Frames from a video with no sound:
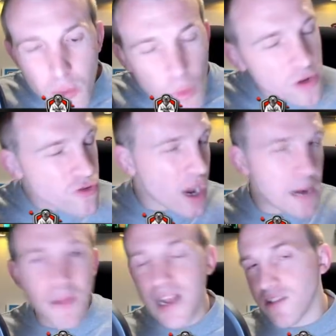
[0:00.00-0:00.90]
You want to
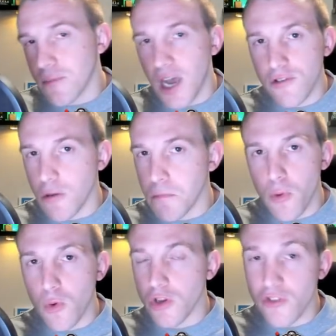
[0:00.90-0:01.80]
try and maximize on
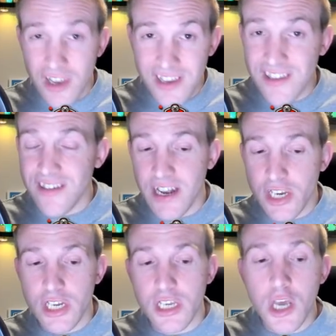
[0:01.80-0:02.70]
bowlers,
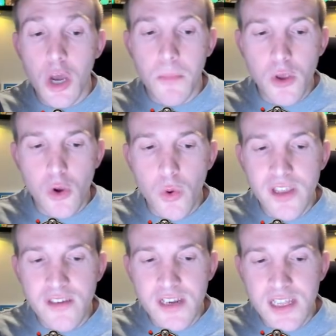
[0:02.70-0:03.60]
essentially, but you're
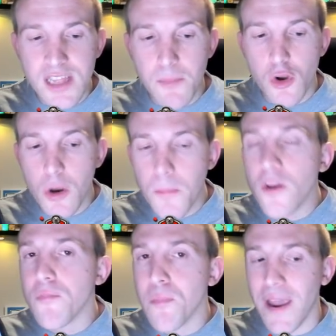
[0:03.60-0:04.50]
going to need them
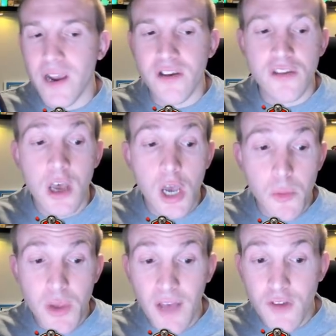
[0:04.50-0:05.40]
couple of peckers,
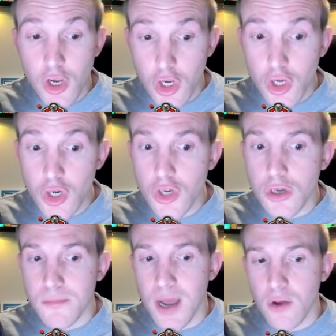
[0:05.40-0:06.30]
and we have a
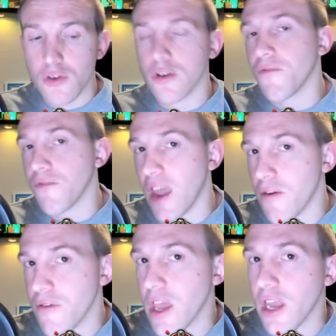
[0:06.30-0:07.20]
good amount of
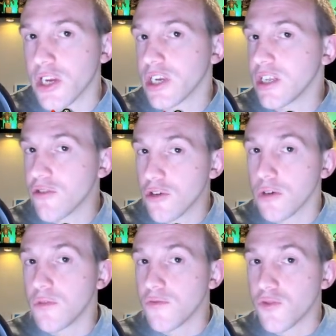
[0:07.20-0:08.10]
variation in
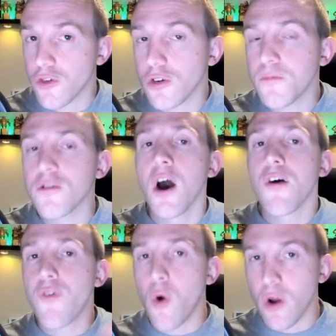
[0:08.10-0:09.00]
terms of troops
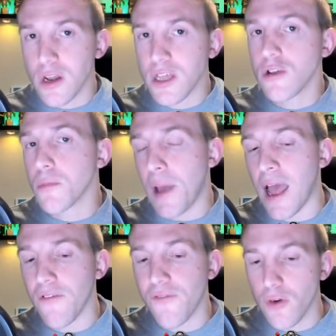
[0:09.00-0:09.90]
for cleanup
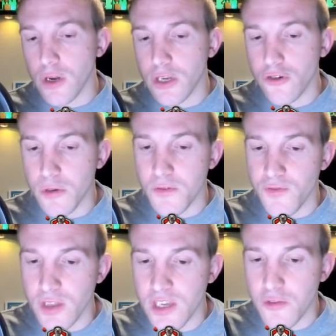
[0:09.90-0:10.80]
and funneling
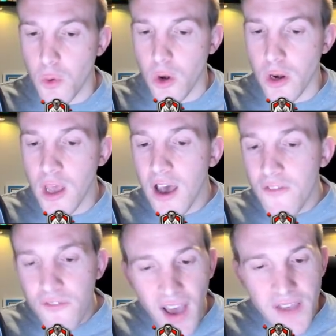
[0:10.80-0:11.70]
troops for this one.
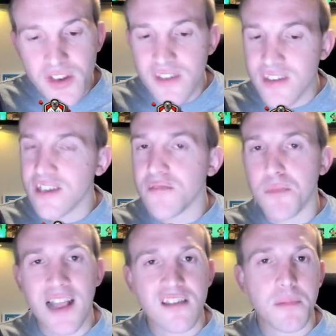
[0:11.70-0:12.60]
5 to 6
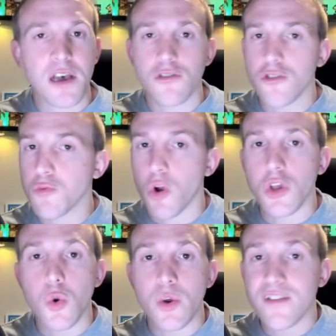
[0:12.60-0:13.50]
bat spells is
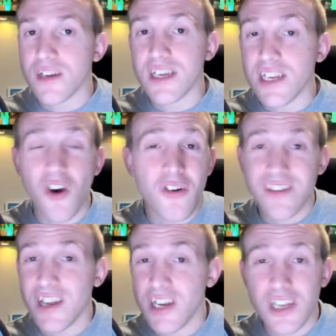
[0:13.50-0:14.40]
what you're going to need, or
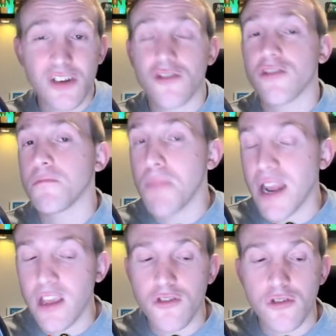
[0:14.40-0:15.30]
essentially just as
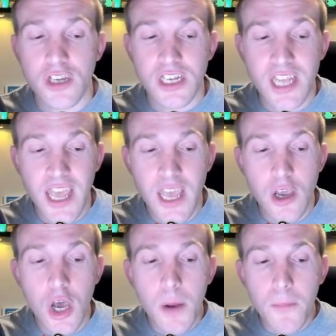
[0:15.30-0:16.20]
many as you can
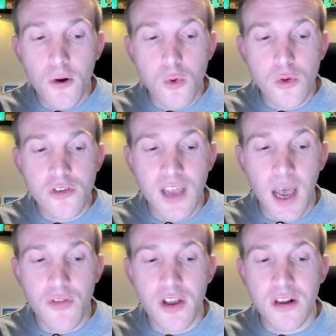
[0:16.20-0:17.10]
take, but notice
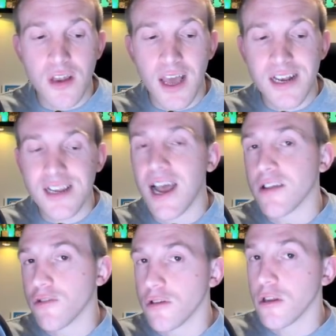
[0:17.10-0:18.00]
how the clan
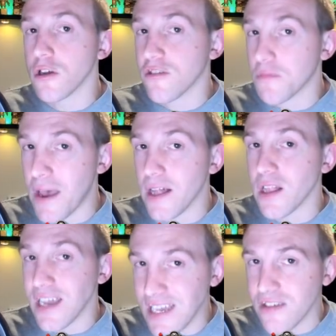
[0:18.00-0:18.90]
castle
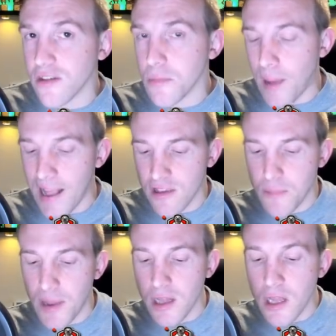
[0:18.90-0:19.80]
spell is the bat
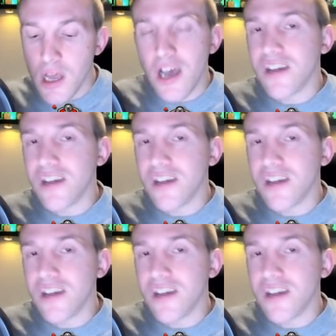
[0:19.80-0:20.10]
spell,